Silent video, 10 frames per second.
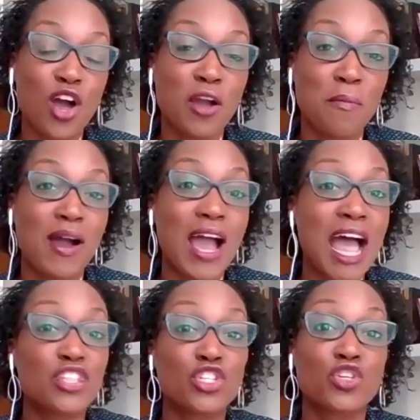talk about
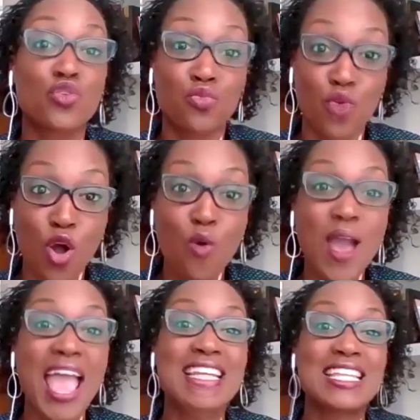how to grow
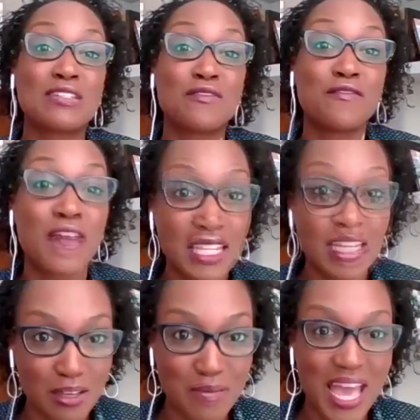and
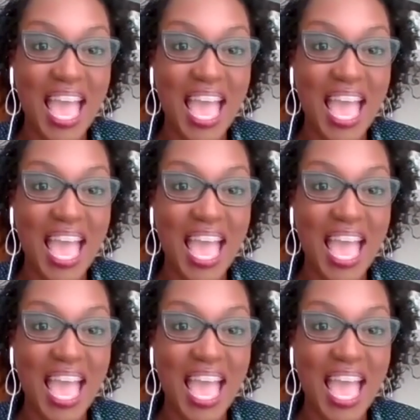develop